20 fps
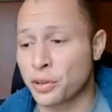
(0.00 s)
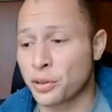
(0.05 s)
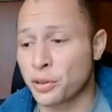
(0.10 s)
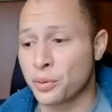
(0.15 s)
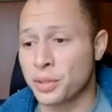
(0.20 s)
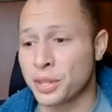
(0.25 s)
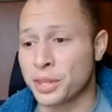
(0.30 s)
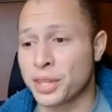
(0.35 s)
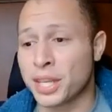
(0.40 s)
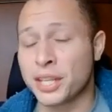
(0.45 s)

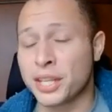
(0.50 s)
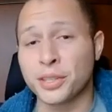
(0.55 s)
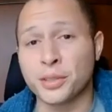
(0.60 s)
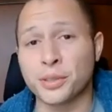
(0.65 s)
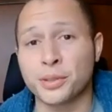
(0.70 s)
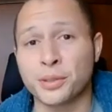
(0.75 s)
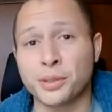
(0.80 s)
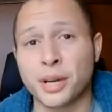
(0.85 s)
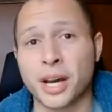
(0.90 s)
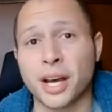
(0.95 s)
So thank
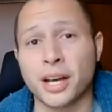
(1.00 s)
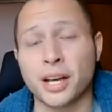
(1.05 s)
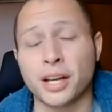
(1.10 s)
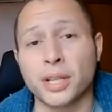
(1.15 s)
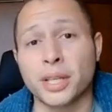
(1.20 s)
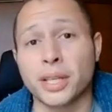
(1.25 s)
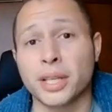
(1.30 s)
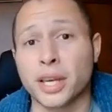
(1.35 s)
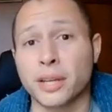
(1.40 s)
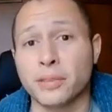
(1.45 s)
you,
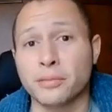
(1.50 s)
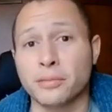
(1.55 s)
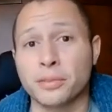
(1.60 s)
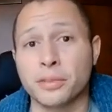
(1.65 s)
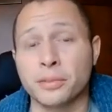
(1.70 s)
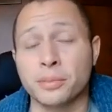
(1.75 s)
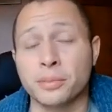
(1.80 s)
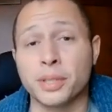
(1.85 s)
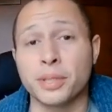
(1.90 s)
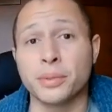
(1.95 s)
Courtney, again,
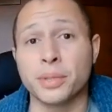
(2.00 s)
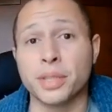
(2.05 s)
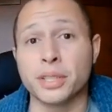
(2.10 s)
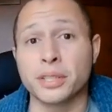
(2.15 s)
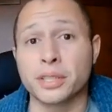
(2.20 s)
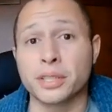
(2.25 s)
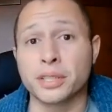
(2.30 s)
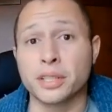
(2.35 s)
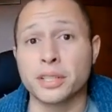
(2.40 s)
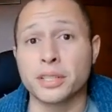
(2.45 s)
for being
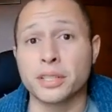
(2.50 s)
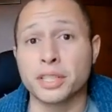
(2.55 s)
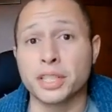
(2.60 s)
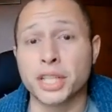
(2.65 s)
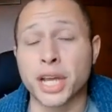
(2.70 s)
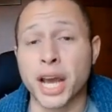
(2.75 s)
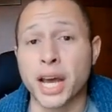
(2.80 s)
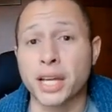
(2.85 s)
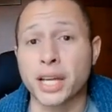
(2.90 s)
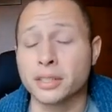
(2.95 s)
willing to
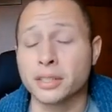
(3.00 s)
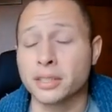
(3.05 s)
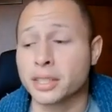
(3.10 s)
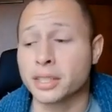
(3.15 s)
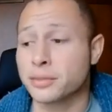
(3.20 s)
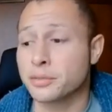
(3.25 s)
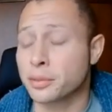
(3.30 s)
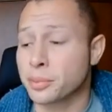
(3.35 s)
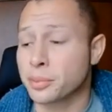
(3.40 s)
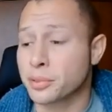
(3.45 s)
chat
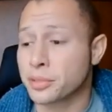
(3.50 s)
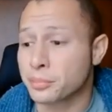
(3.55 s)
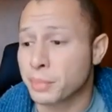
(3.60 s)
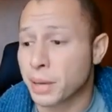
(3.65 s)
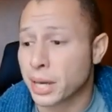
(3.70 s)
and give your